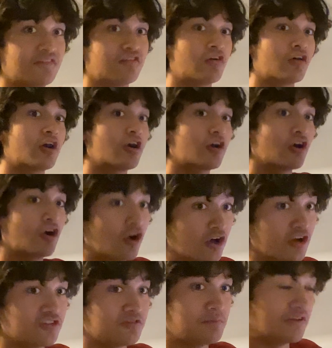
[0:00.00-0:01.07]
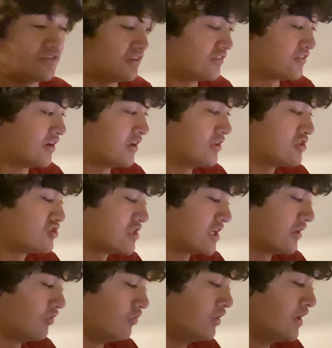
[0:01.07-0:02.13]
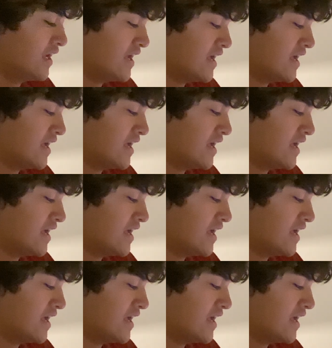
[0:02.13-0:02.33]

for our art business on this channel.